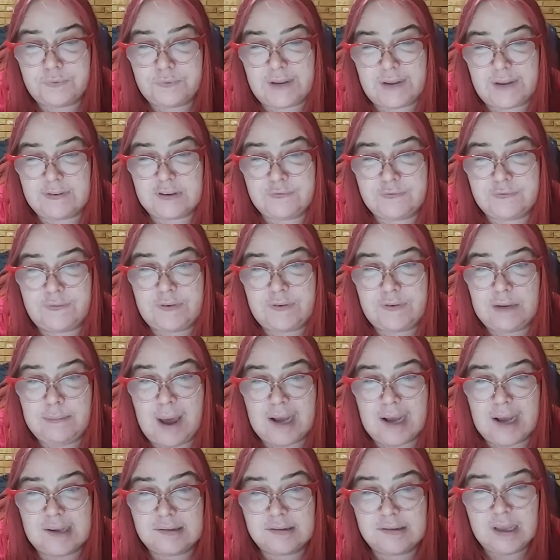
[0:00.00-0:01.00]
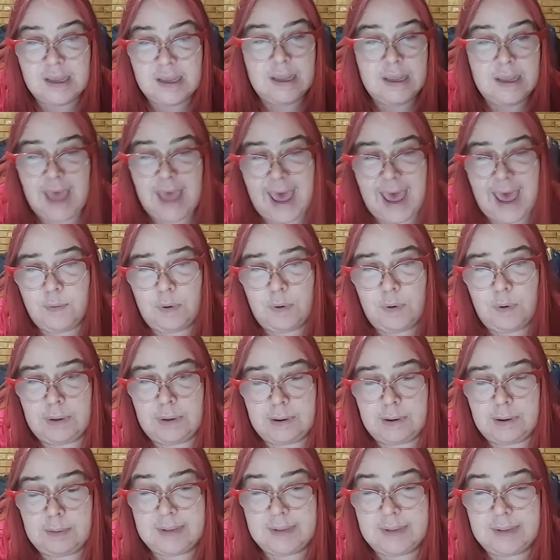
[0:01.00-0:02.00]
give us 50 bucks and we'll
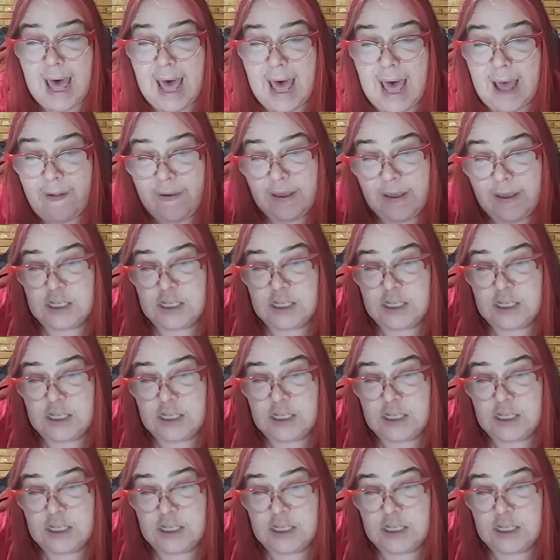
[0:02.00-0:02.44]
blah, blah, blah,